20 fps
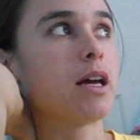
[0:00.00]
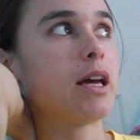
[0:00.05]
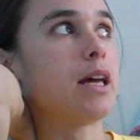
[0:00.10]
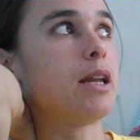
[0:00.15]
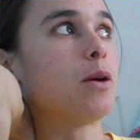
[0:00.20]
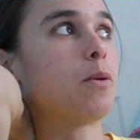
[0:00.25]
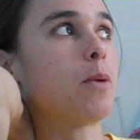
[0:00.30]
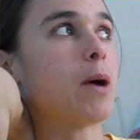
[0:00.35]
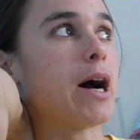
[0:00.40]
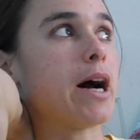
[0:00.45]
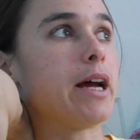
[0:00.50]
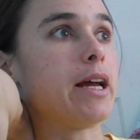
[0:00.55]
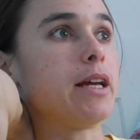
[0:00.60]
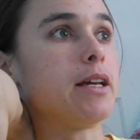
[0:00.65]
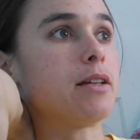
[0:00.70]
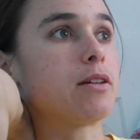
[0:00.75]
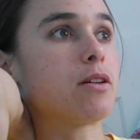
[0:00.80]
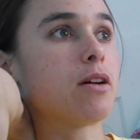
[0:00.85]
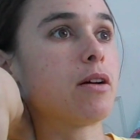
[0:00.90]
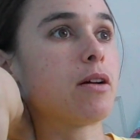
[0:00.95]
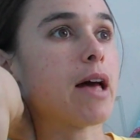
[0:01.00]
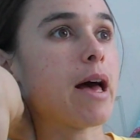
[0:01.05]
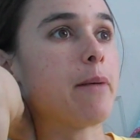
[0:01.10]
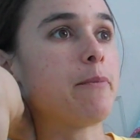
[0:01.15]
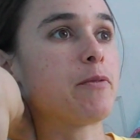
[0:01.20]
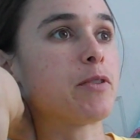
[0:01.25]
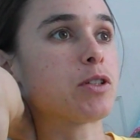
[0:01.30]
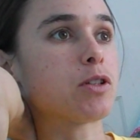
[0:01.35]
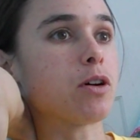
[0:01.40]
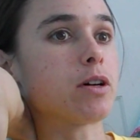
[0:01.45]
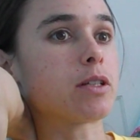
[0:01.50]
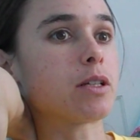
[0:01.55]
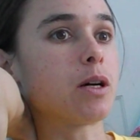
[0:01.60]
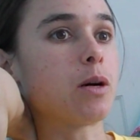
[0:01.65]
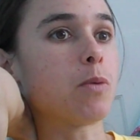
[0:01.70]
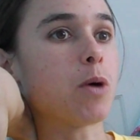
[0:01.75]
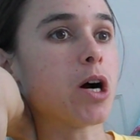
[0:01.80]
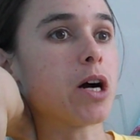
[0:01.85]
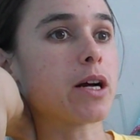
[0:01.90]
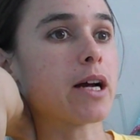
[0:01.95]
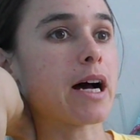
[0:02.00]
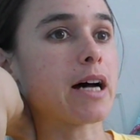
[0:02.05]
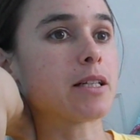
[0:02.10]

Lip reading: in a way, emphasising the work